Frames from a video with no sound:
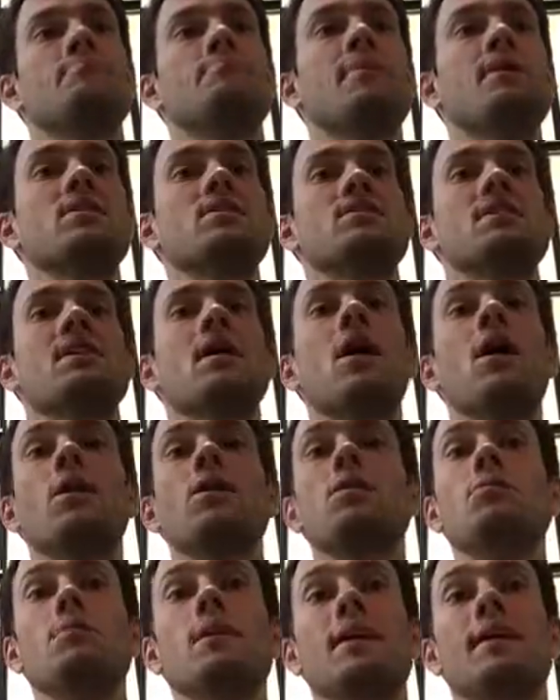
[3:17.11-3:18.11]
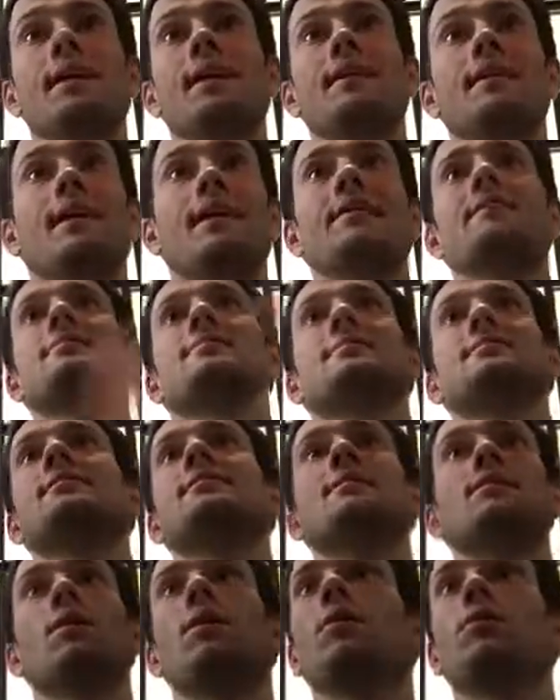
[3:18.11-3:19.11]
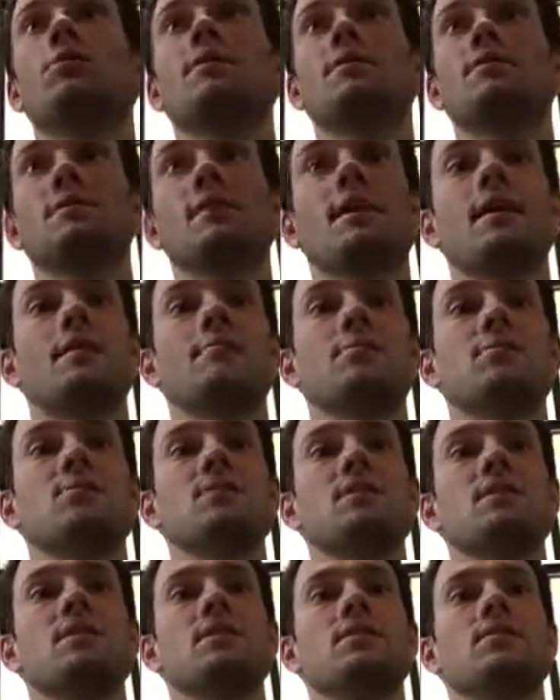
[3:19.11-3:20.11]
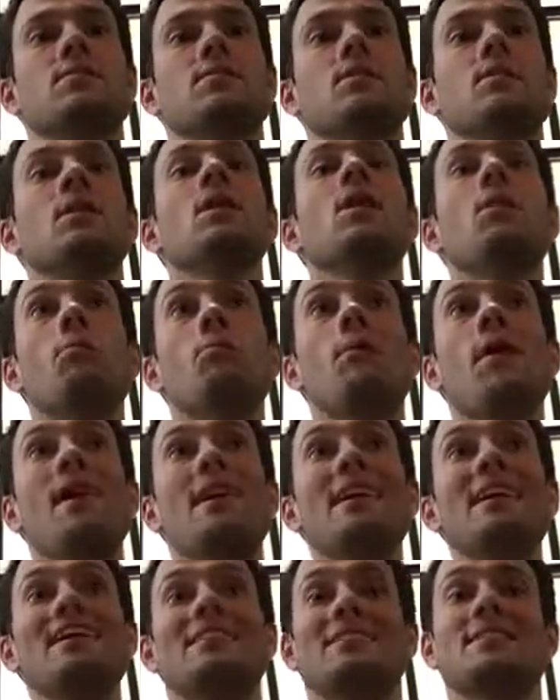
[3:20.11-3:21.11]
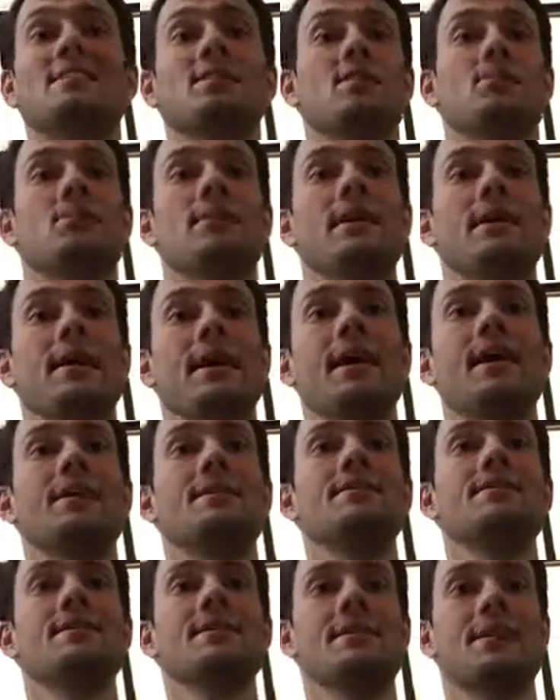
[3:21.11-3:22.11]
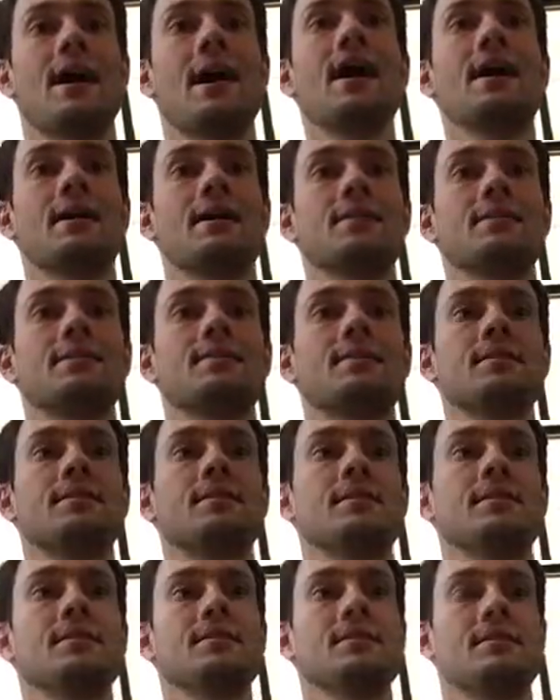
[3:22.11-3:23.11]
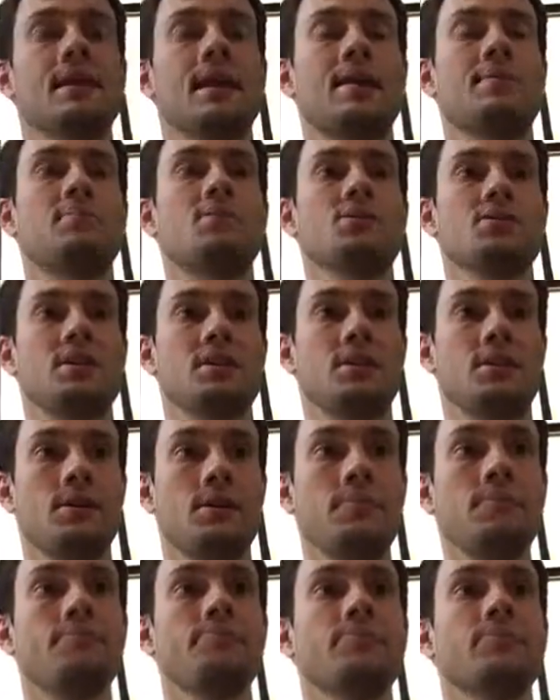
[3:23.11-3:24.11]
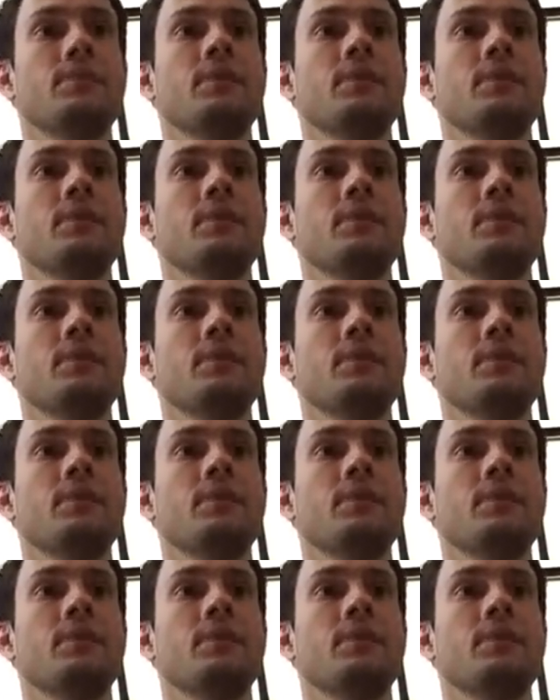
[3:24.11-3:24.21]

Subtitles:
Better say on the weekend I can see all these animals here, or when it's the weekend I can see these animals here.